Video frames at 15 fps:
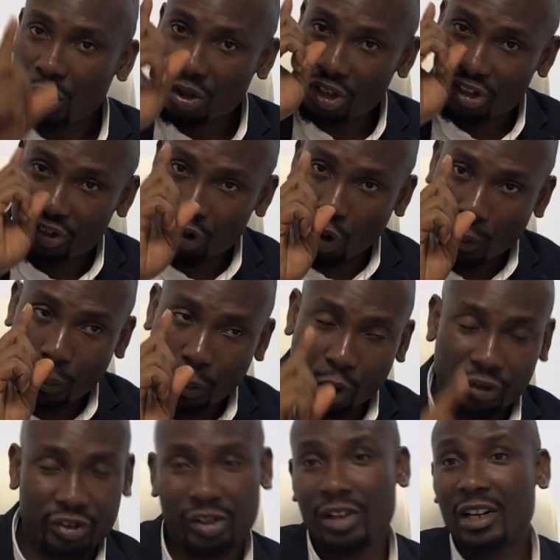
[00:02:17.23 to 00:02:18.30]
It's
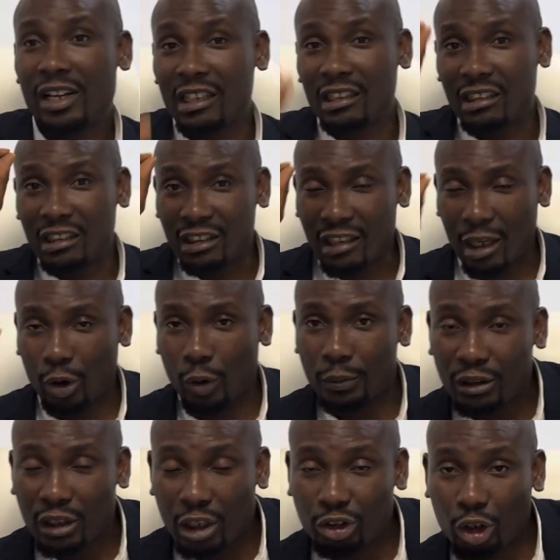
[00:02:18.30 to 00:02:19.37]
compulsory. It is an
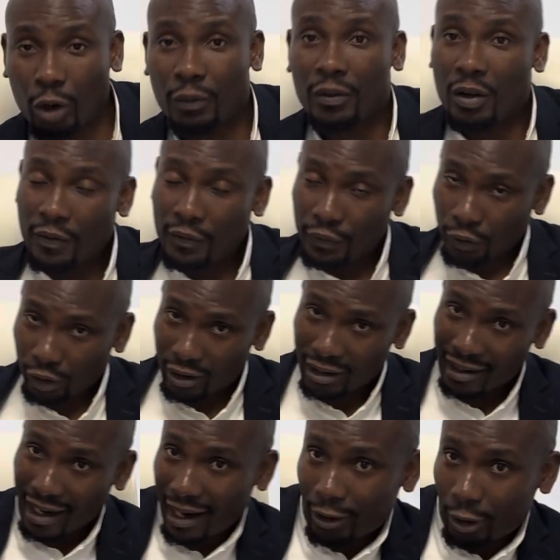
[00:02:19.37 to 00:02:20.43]
obligation for the
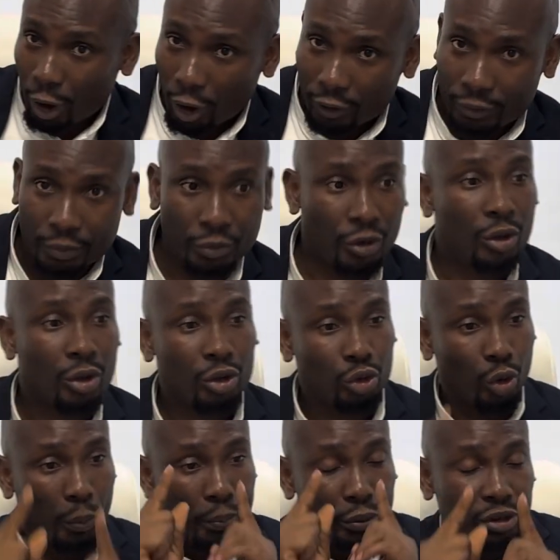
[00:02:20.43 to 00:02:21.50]
landlord to
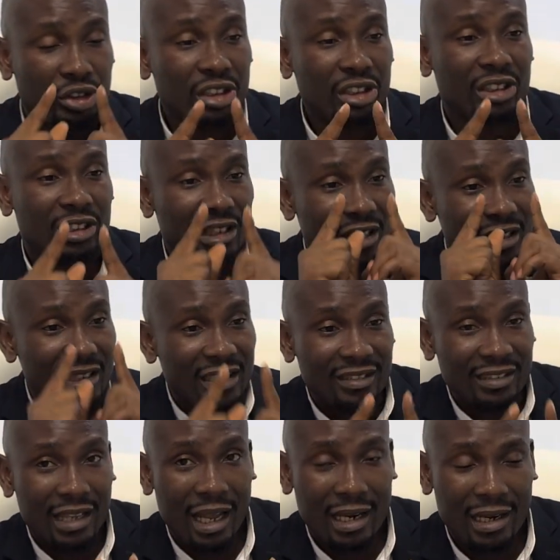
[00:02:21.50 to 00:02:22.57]
put it in this
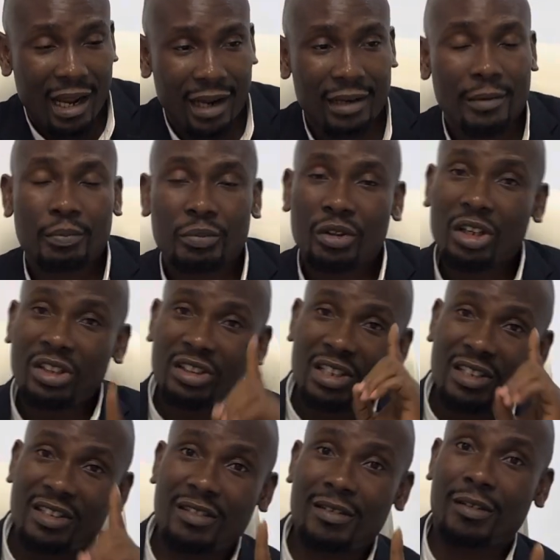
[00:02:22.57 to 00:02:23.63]
standard. It
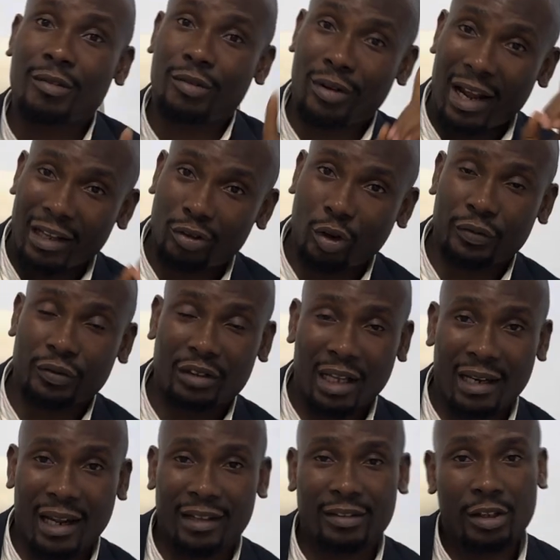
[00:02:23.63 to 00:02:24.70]
is right of
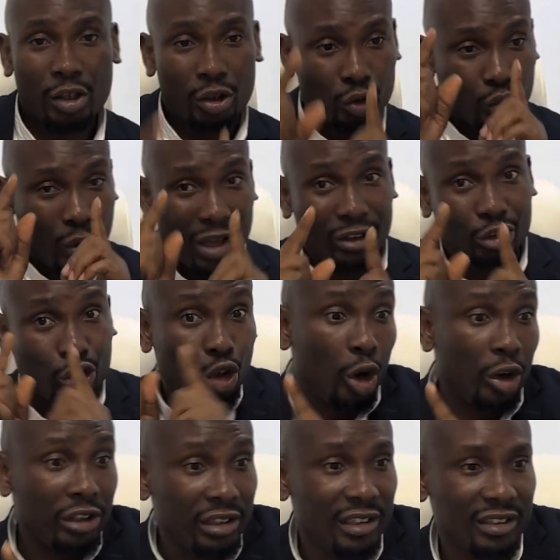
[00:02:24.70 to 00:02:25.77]
tenant to
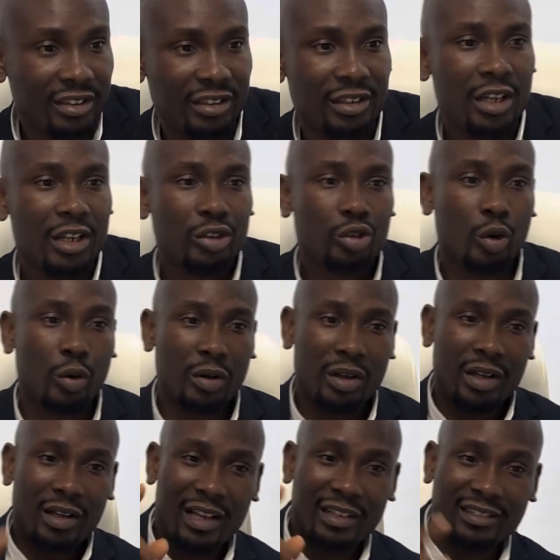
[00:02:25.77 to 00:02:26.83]
enjoy this. So,
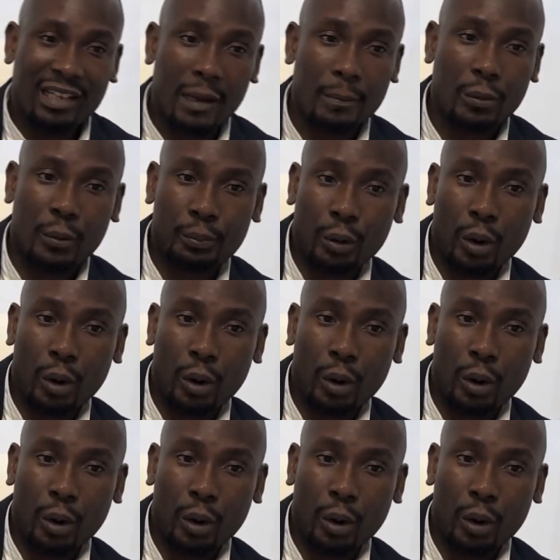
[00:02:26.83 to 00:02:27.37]
example,